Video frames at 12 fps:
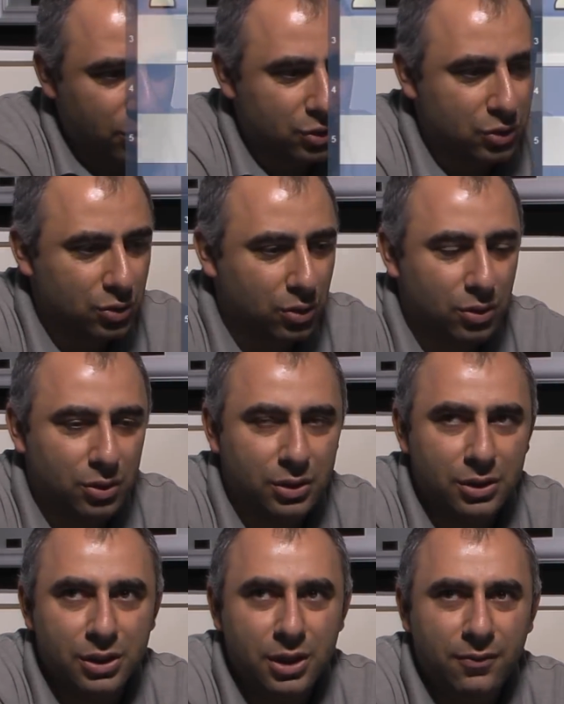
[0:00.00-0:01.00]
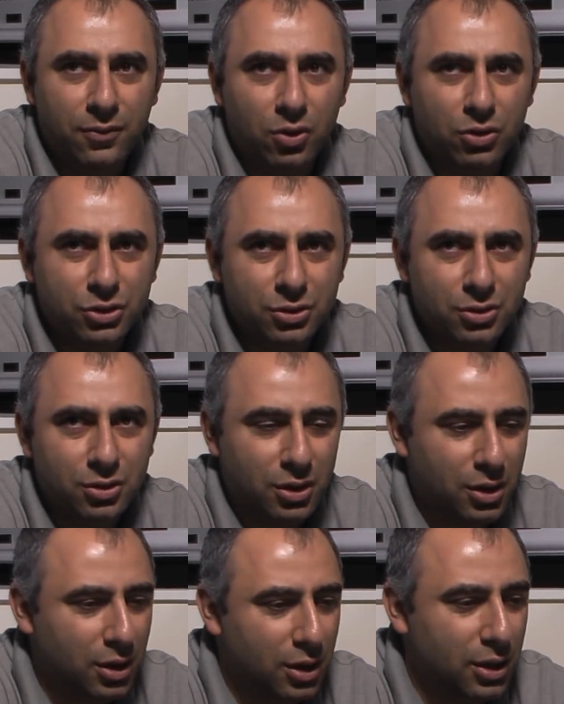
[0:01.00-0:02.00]
So d4
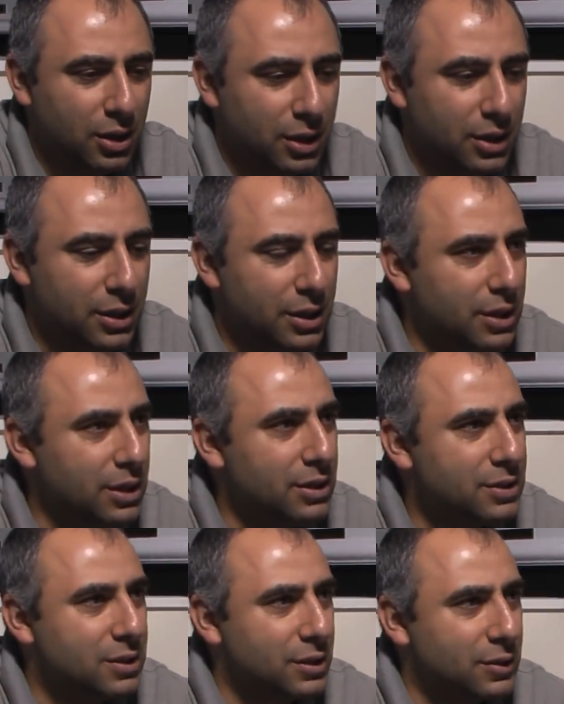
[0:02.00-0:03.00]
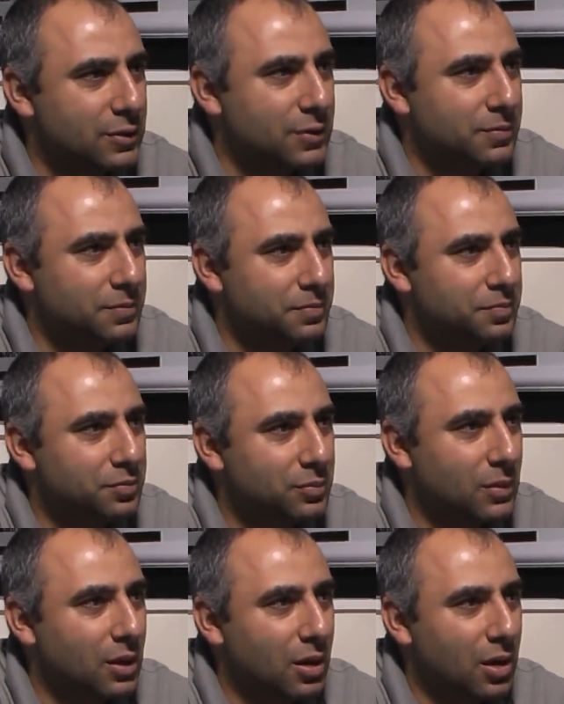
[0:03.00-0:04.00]
e6
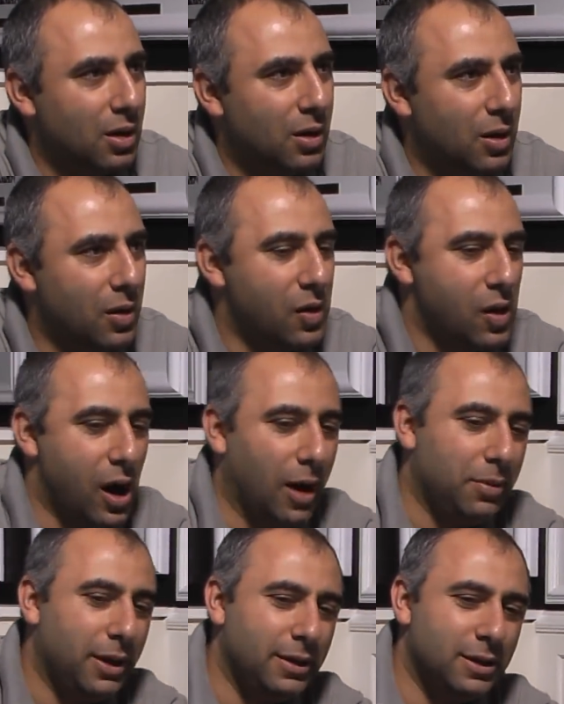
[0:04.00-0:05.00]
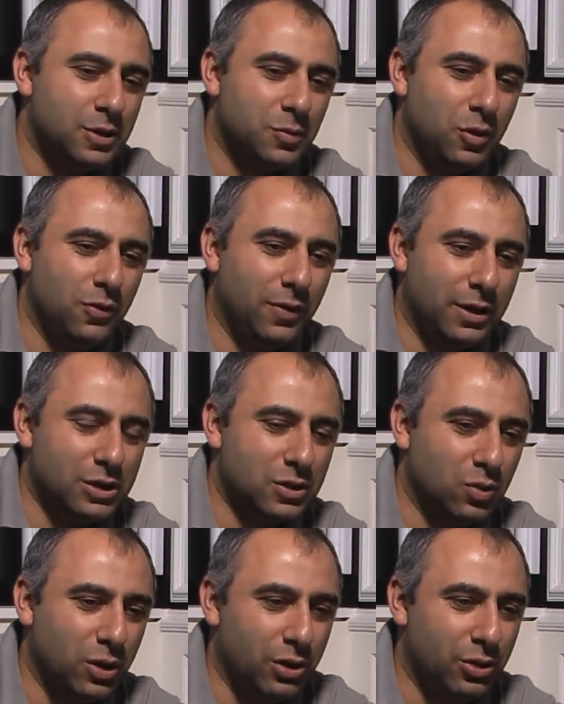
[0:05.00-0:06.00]
I played this move I
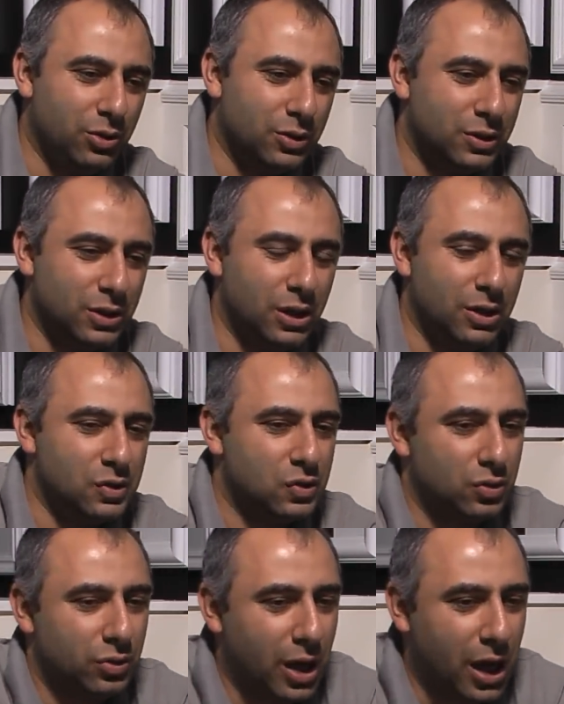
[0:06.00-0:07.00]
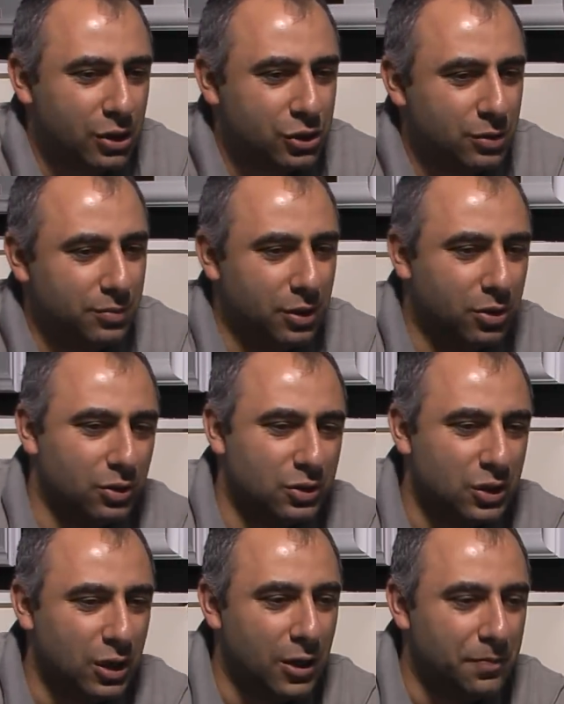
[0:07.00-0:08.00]
just wanted to see his reaction
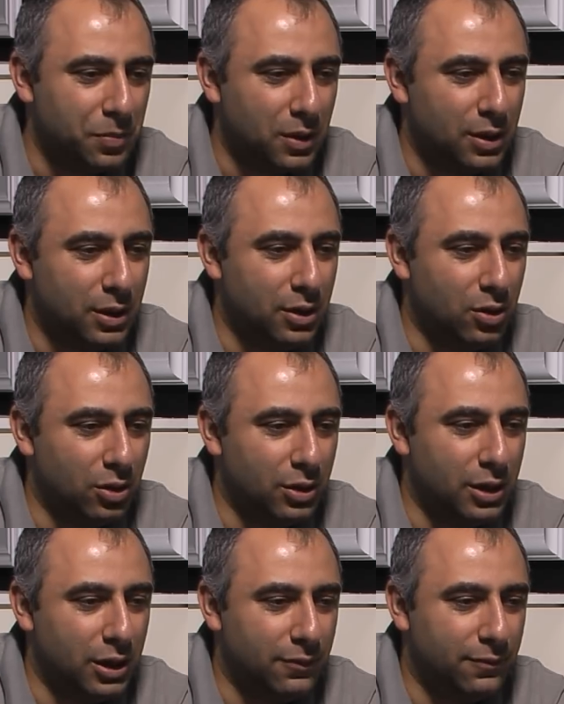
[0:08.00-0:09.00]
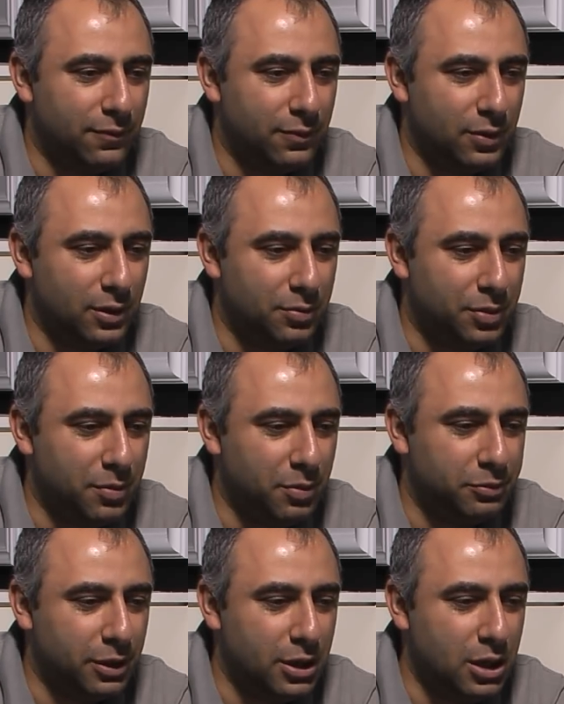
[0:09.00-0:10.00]
because you know if people
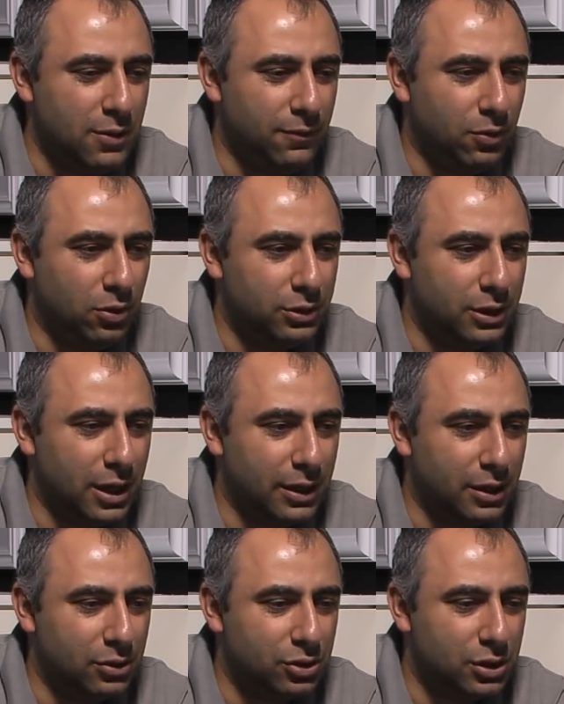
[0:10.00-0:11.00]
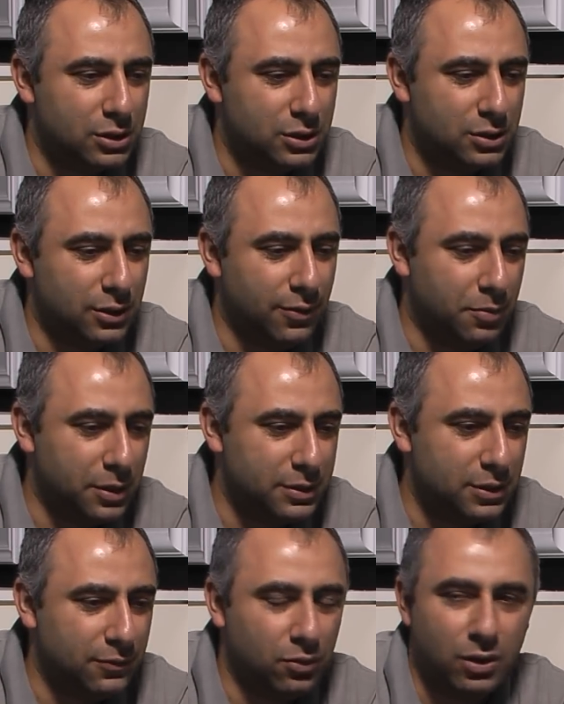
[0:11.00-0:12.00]
play e4 then I can trans if he
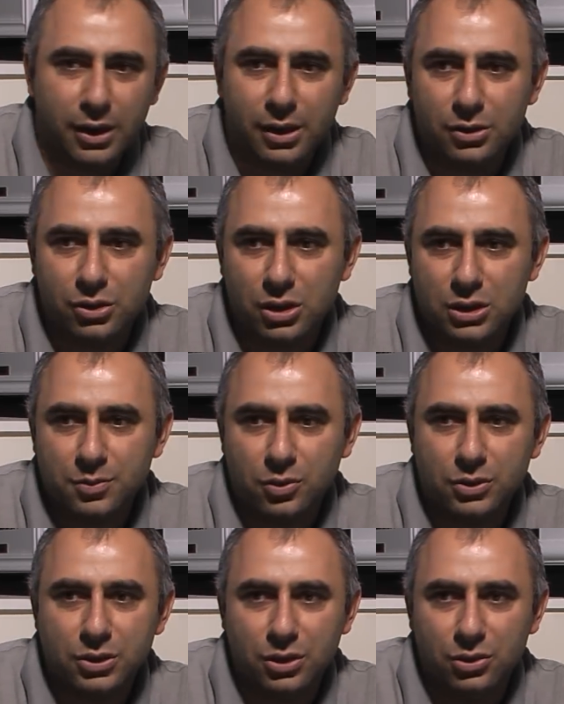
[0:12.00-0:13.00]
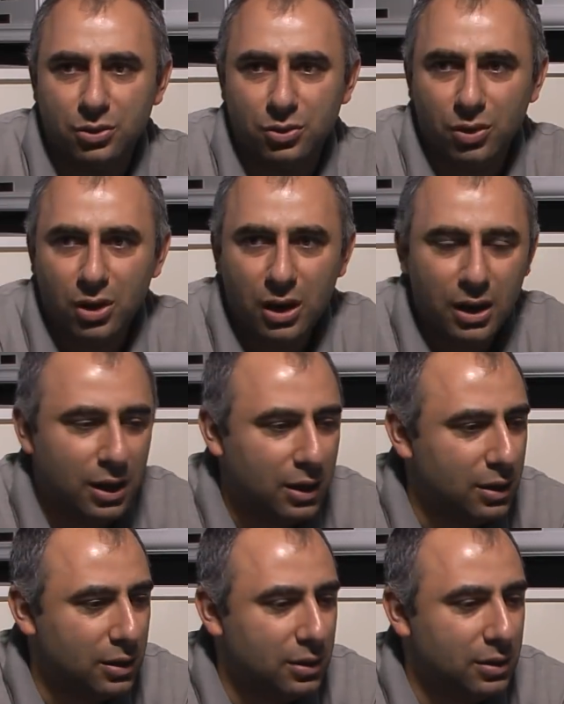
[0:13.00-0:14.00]
plays e4 I can transpose into
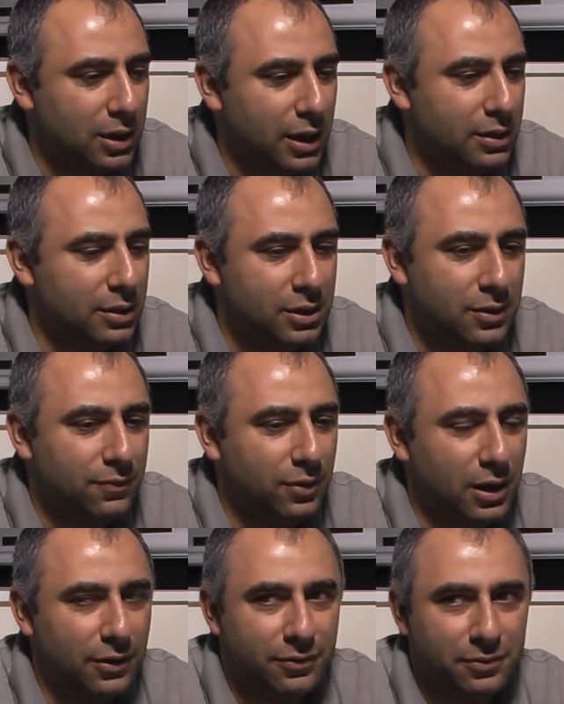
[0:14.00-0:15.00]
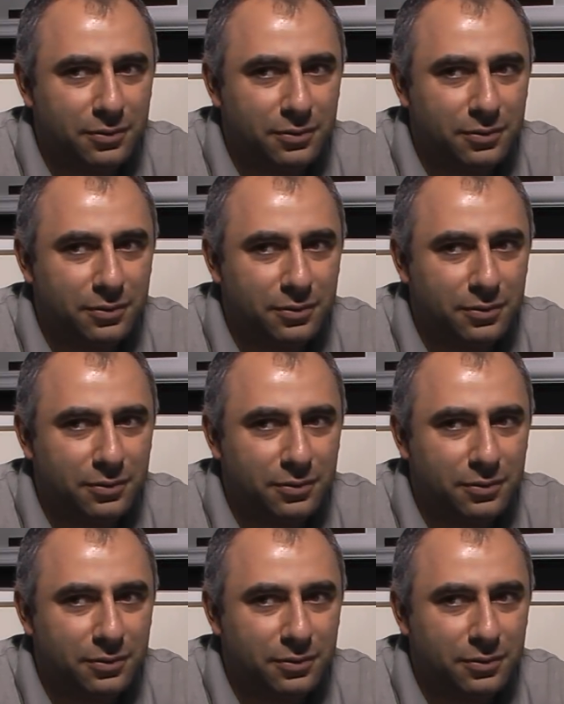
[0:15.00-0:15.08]
knight d5